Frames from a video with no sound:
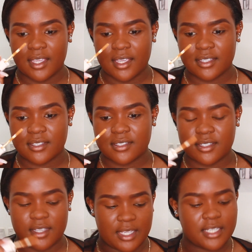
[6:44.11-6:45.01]

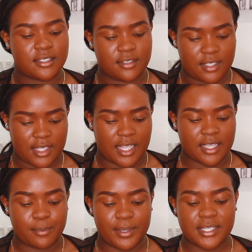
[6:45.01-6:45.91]
It
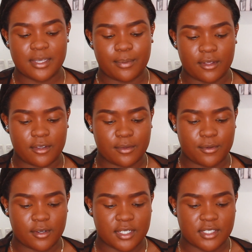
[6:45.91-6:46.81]
picks up a lot of
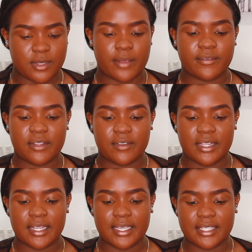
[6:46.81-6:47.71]
products, so I
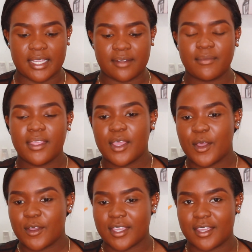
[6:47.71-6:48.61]
really like that.
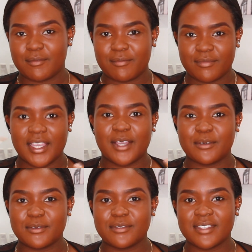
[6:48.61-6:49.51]
Okay,
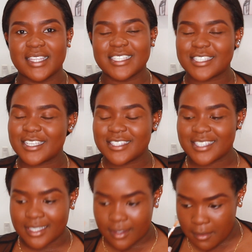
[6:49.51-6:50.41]
now let's
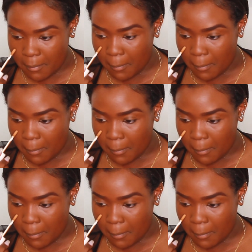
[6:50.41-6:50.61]
conceal.